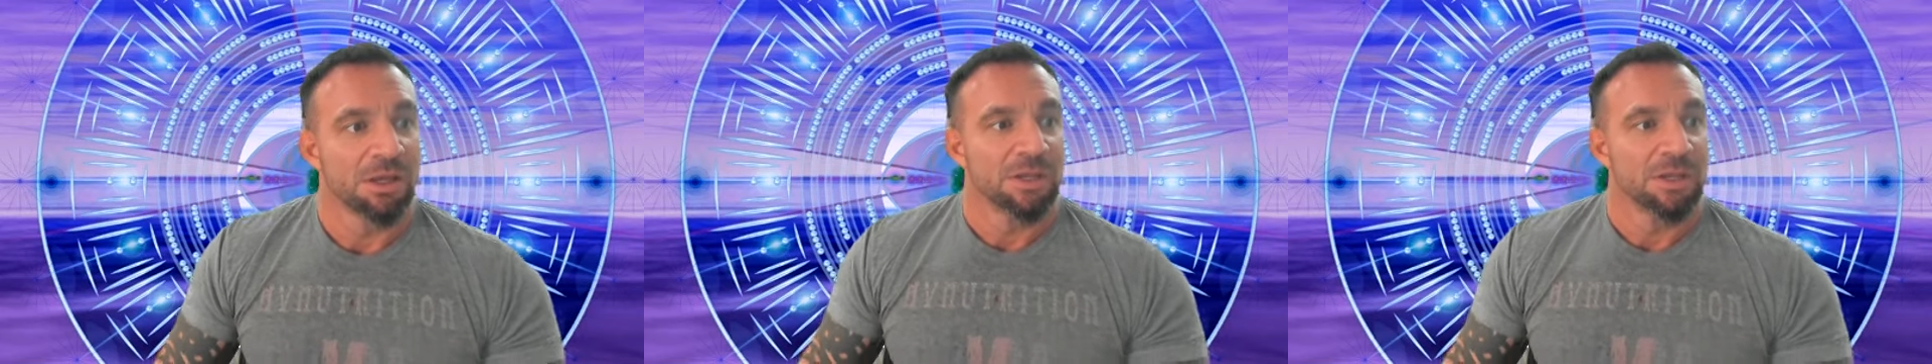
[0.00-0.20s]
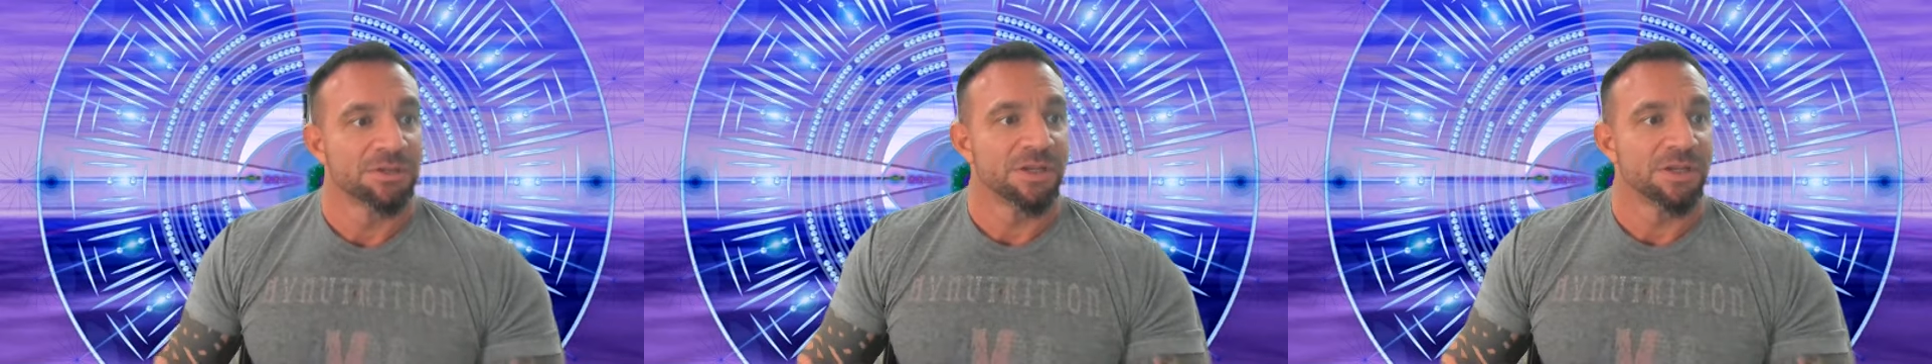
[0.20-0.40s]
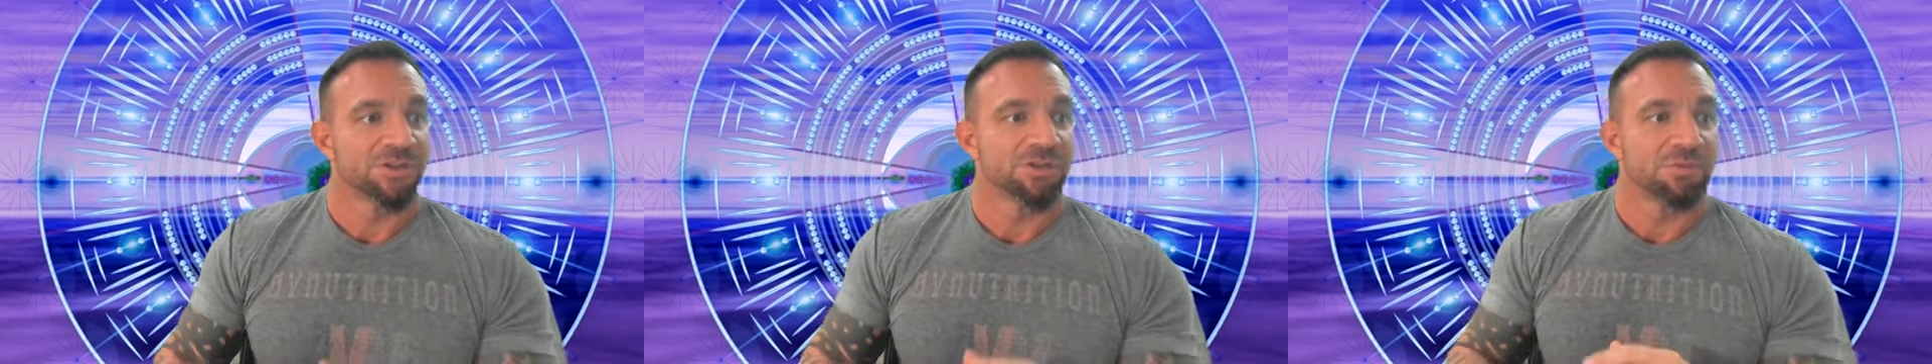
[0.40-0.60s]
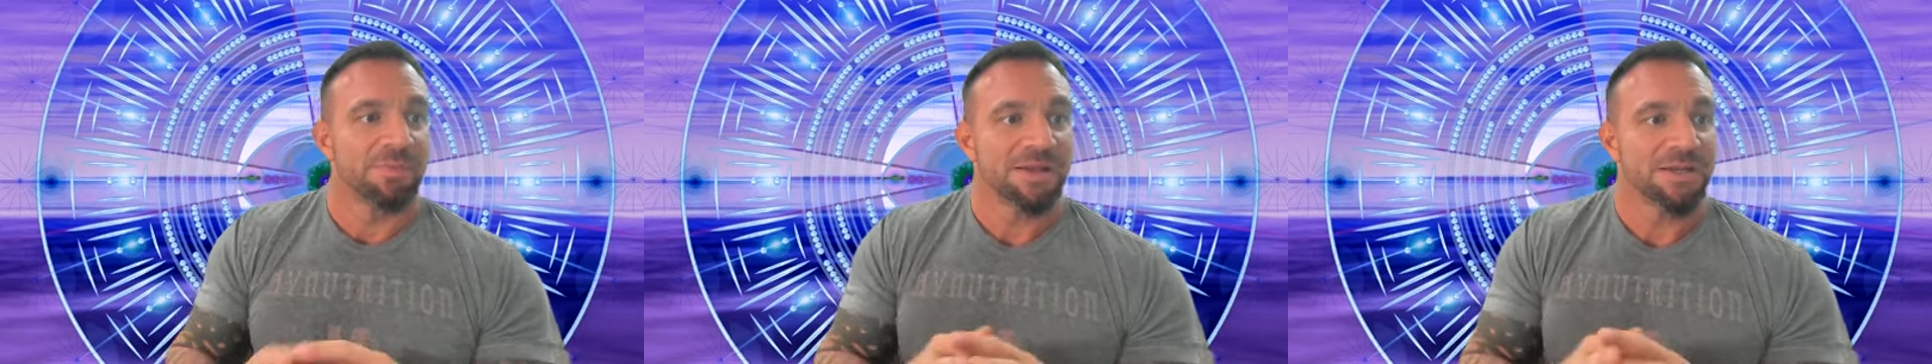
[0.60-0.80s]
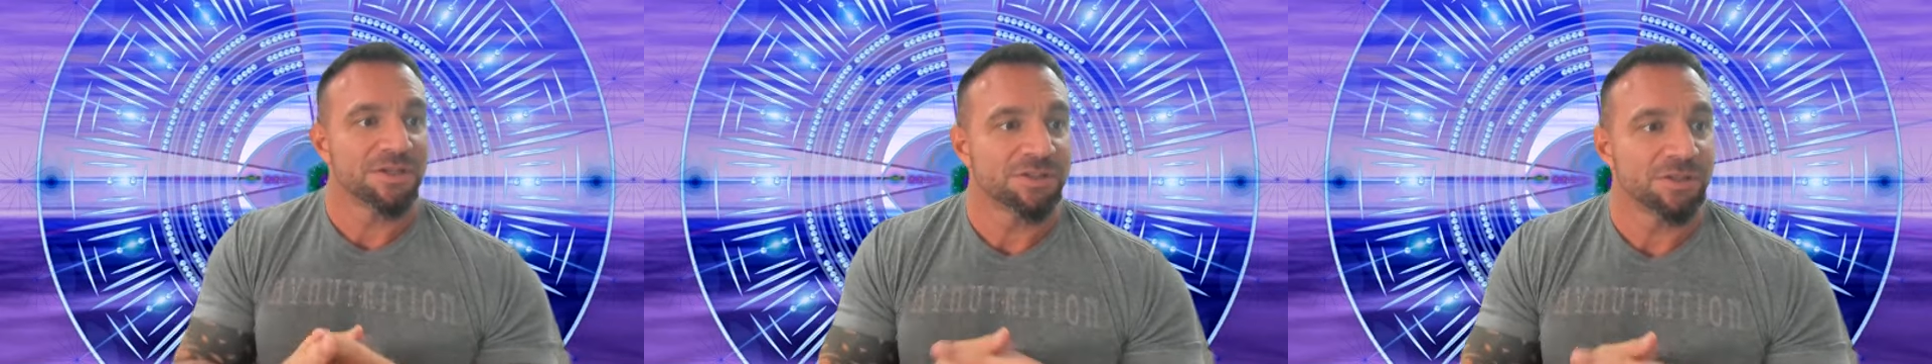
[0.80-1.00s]
So a
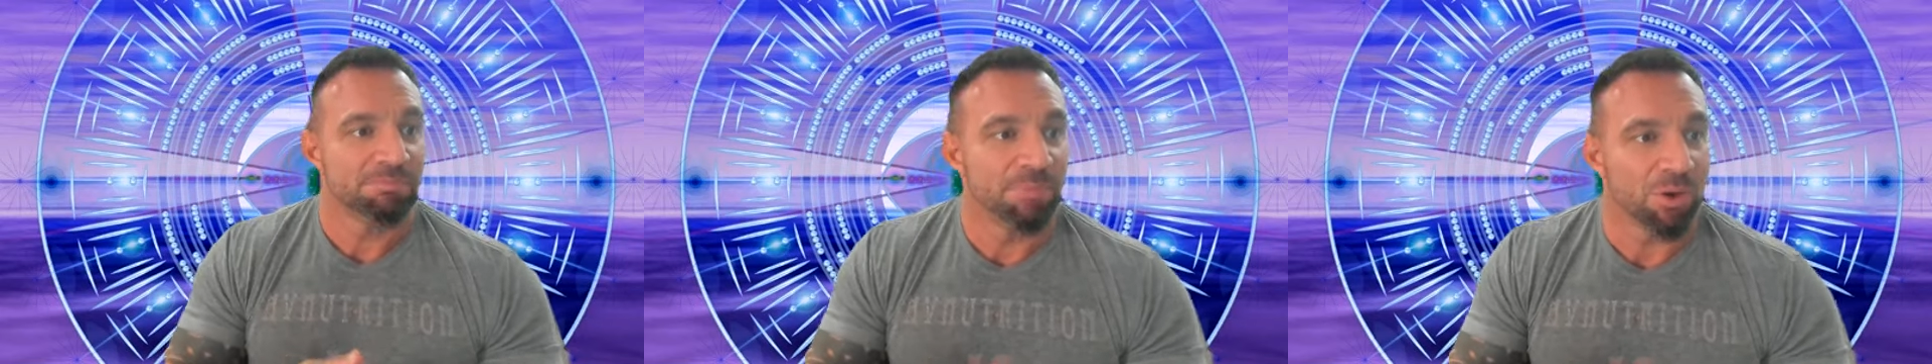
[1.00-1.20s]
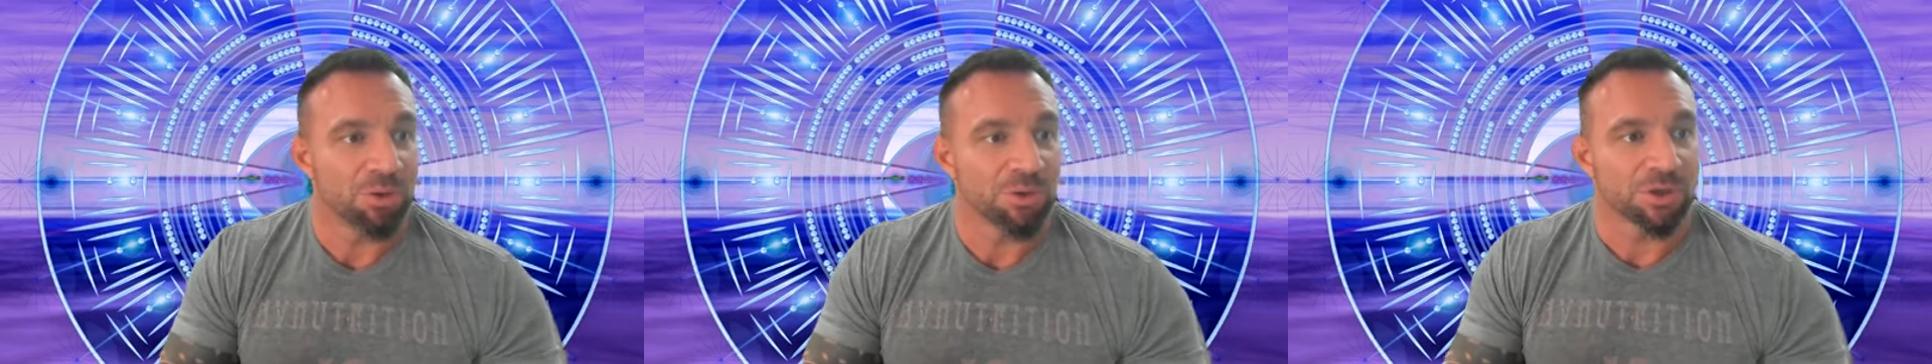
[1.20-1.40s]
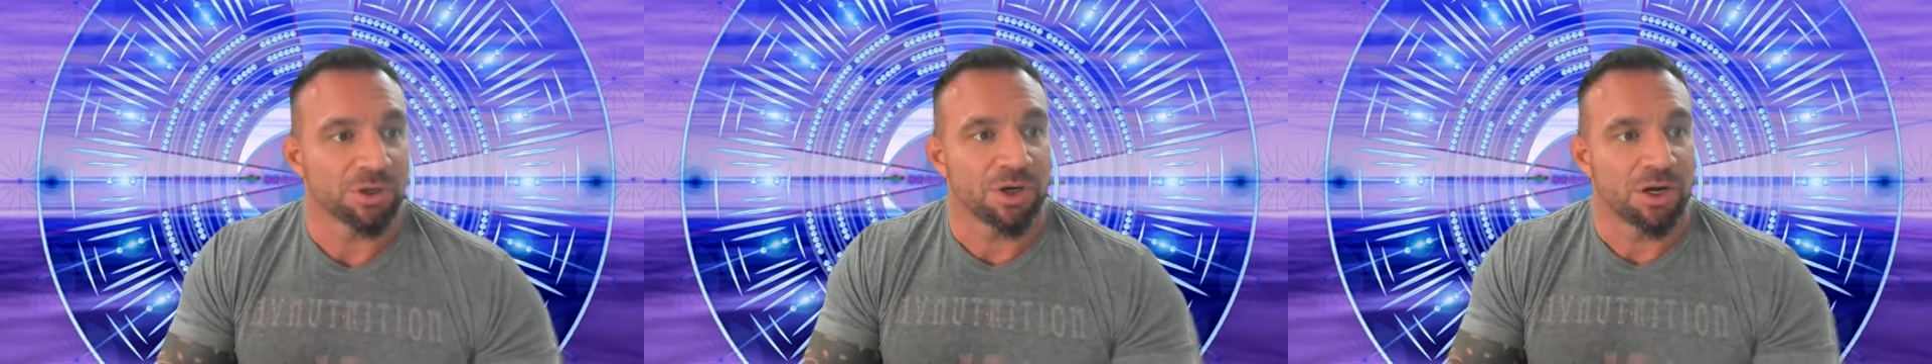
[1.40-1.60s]
tremendous boulder